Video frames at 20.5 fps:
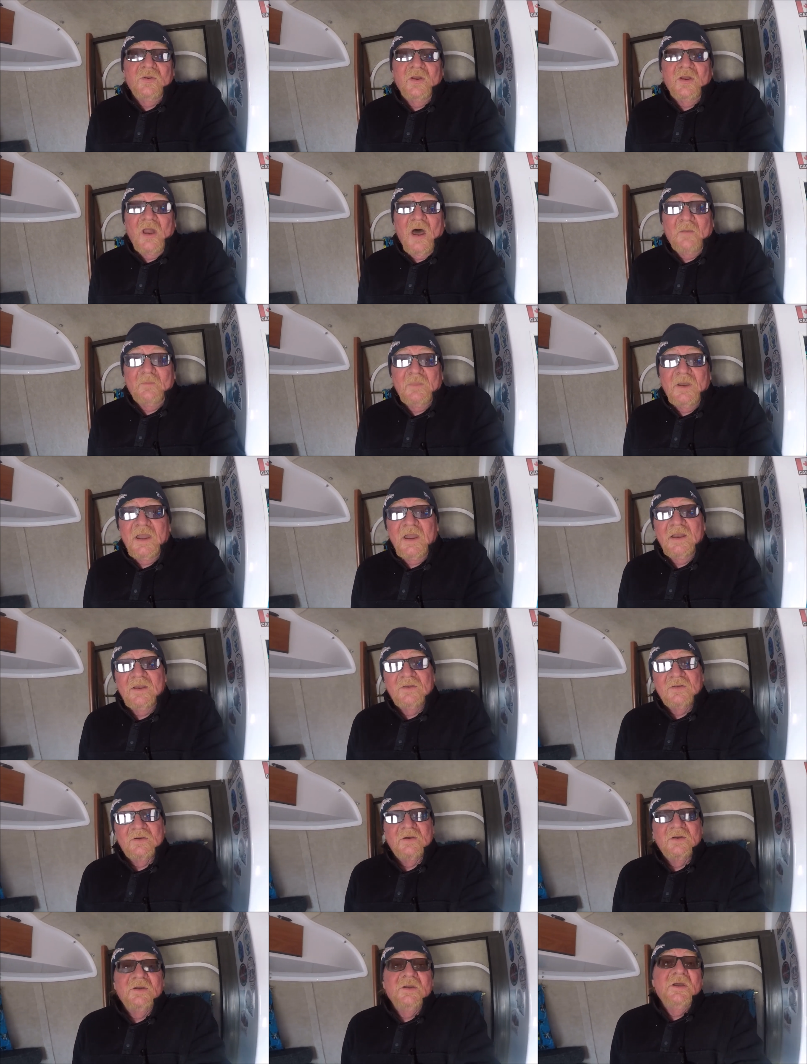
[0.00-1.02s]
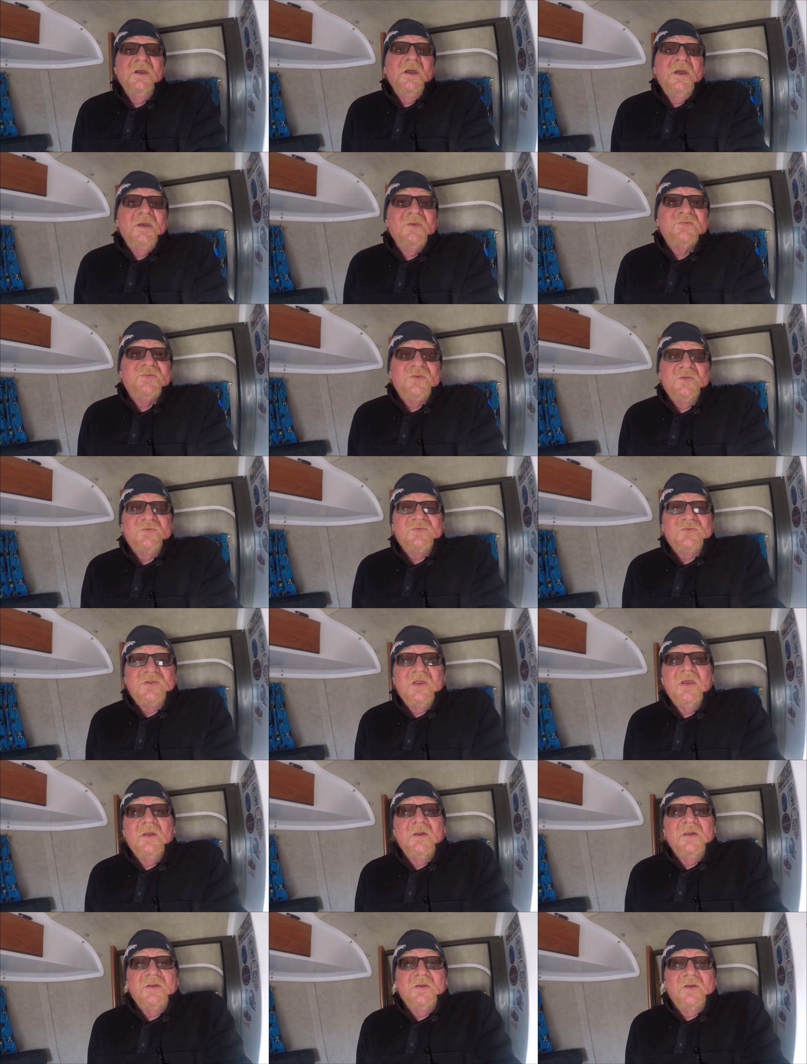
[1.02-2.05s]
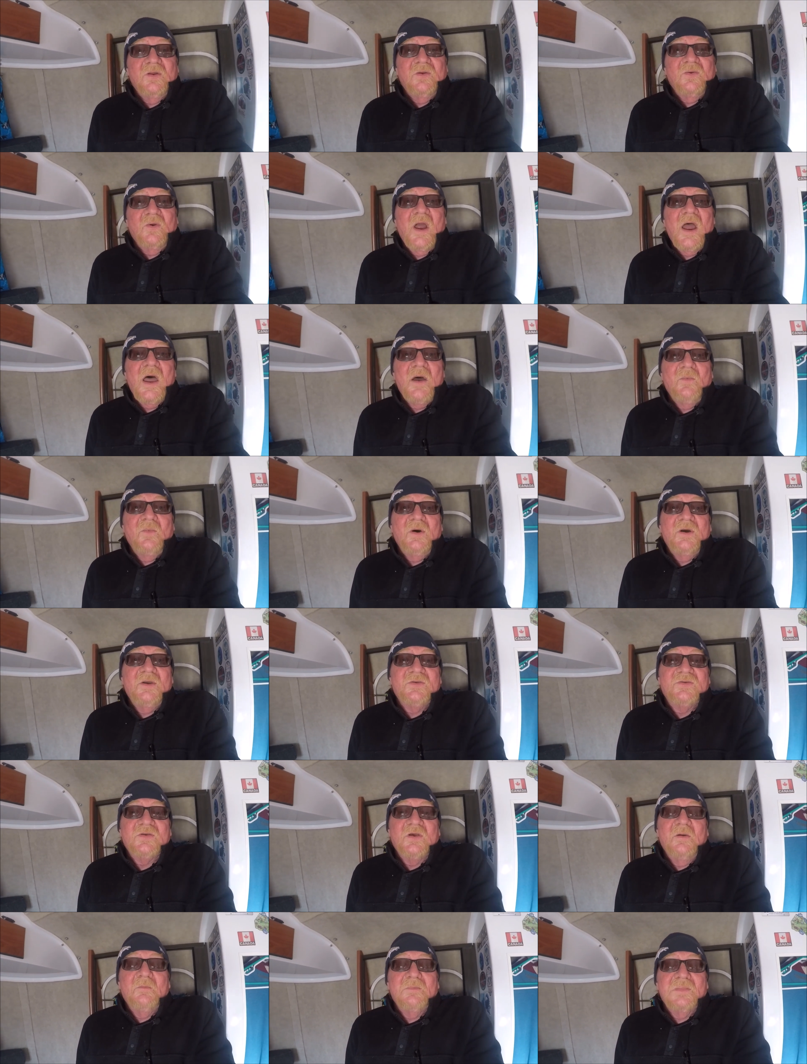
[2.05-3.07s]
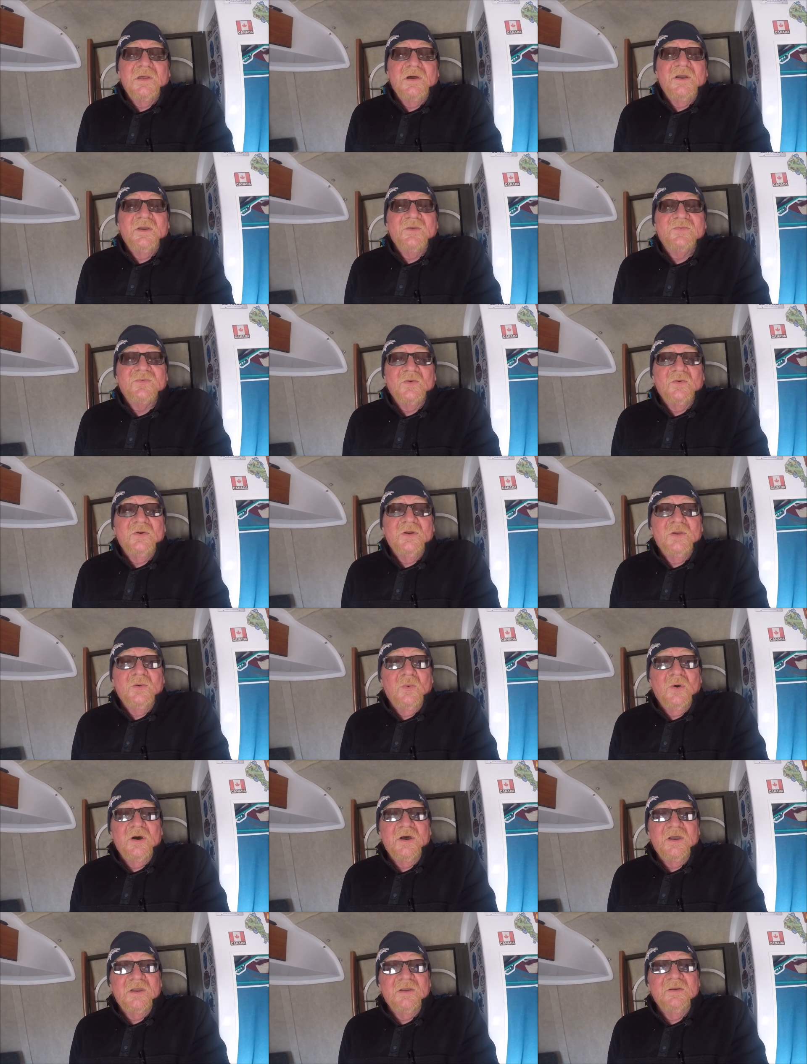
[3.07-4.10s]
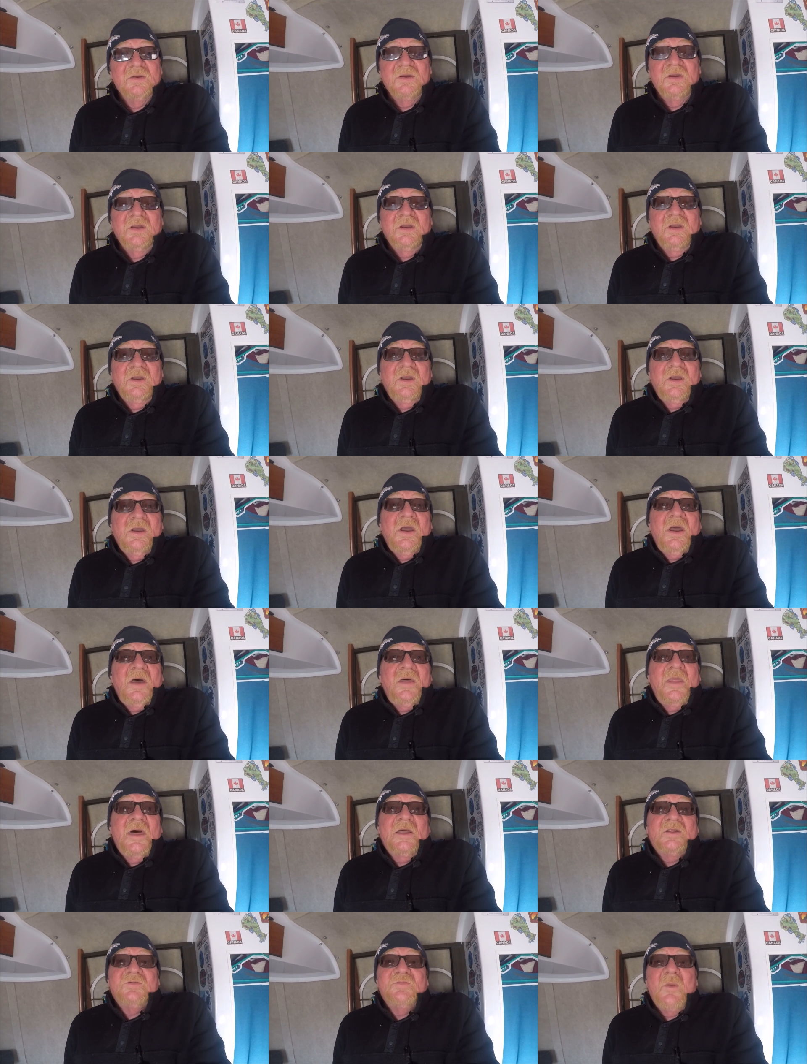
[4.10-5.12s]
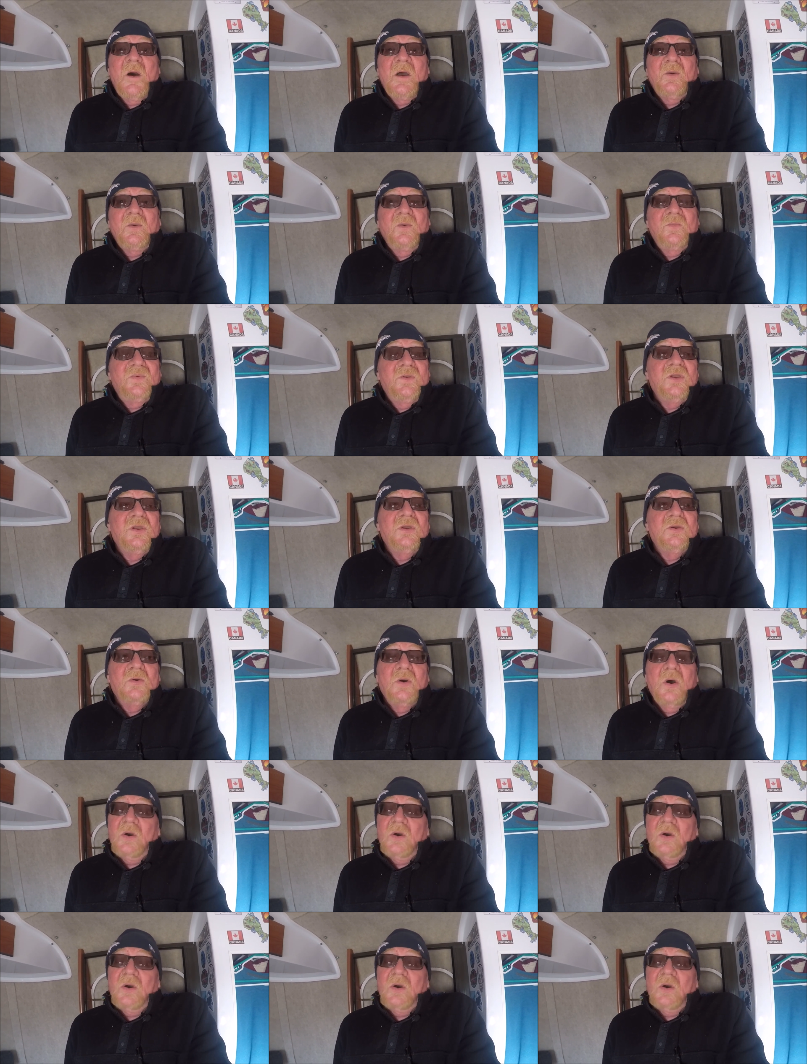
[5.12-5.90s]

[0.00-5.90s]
They're not made to sit still in a driveway someplace. So anyway, that's my review.